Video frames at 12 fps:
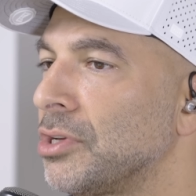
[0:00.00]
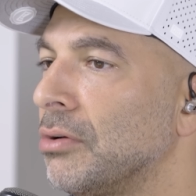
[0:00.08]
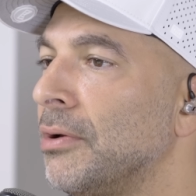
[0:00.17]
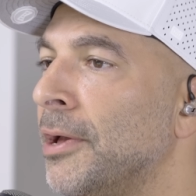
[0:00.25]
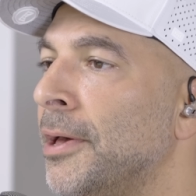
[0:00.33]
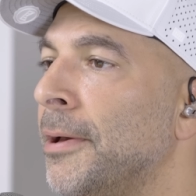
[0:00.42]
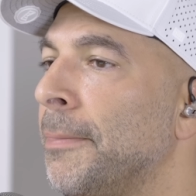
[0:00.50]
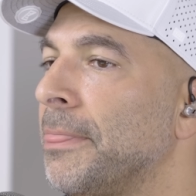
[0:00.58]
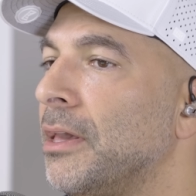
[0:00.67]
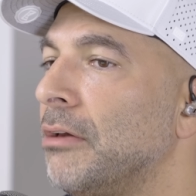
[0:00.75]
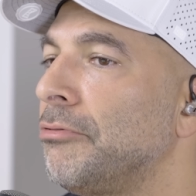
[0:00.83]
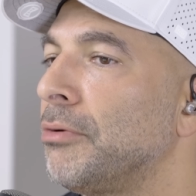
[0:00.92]
So
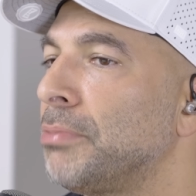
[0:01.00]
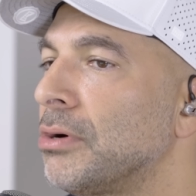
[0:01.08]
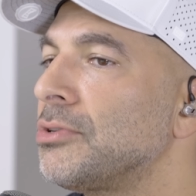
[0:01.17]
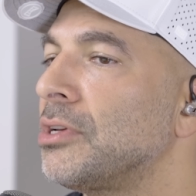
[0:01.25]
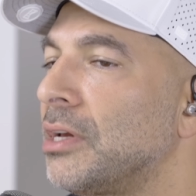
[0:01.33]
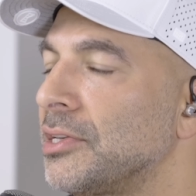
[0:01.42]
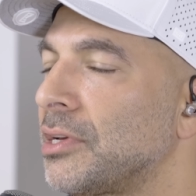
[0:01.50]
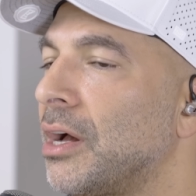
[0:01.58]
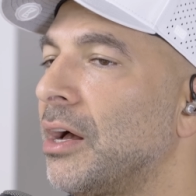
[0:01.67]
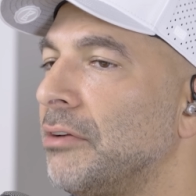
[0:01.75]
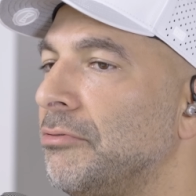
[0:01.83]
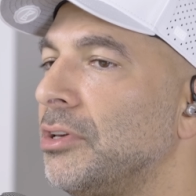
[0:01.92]
if a person has a
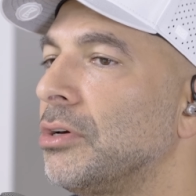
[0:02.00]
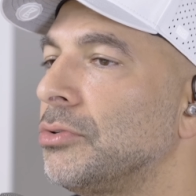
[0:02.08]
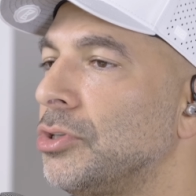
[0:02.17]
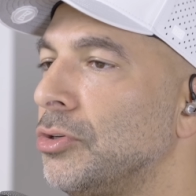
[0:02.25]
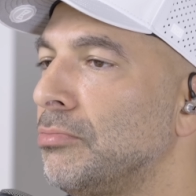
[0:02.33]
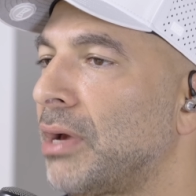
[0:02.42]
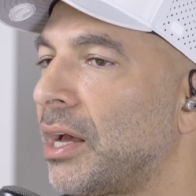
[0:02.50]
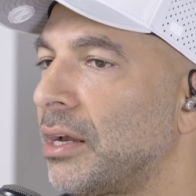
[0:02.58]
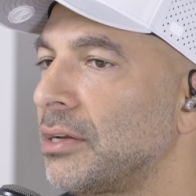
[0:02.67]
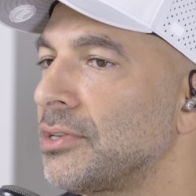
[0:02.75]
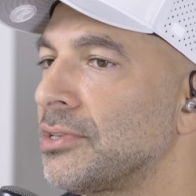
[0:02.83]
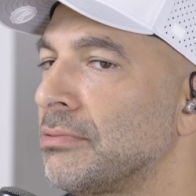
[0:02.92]
high VO2
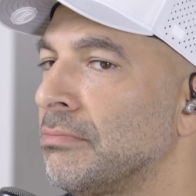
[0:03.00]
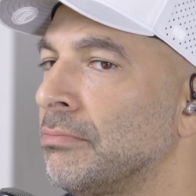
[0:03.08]
max,